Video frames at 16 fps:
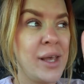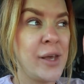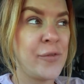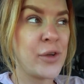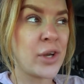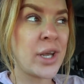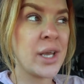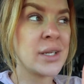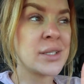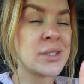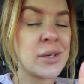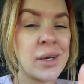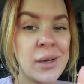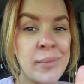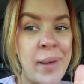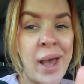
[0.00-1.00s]
if your kids
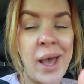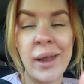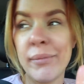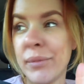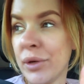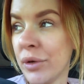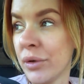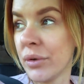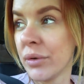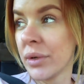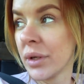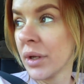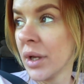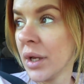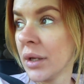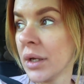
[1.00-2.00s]
are in a bad mood
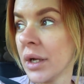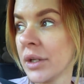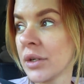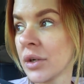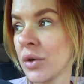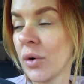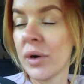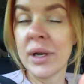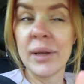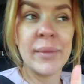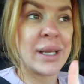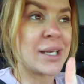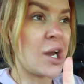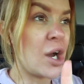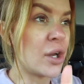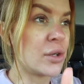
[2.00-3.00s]
and you're going to
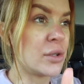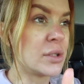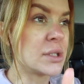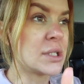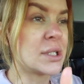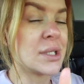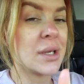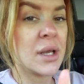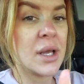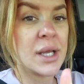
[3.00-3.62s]
McDonald's,